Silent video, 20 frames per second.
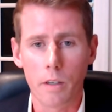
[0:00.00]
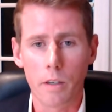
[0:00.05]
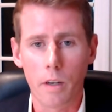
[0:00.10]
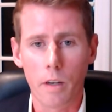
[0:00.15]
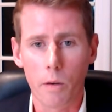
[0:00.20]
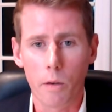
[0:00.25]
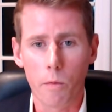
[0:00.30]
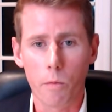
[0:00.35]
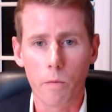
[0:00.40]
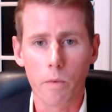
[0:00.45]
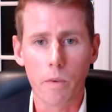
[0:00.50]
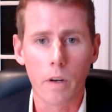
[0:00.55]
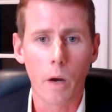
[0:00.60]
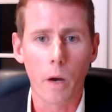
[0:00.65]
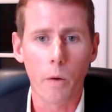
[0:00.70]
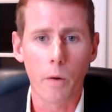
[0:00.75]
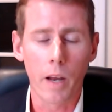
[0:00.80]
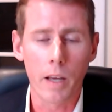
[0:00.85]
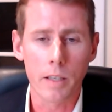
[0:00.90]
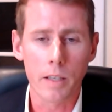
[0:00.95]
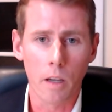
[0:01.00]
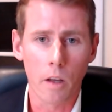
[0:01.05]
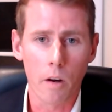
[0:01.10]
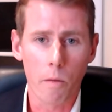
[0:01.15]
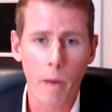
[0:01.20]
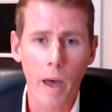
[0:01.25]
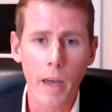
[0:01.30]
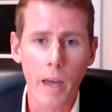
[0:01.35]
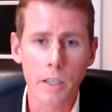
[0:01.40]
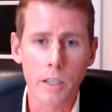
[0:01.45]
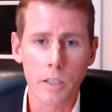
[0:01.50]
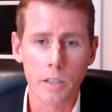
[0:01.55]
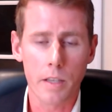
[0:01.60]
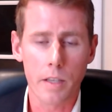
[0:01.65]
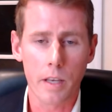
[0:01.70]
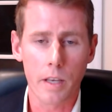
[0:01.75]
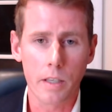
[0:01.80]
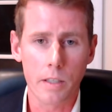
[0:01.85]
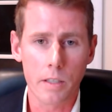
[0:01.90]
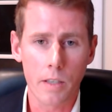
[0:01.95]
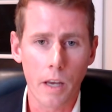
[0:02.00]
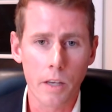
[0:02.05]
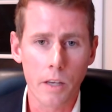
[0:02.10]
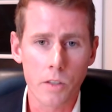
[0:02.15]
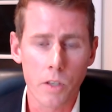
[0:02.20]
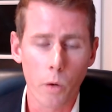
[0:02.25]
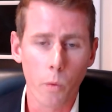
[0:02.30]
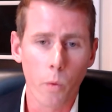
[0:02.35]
and no one has a lot of patience these days.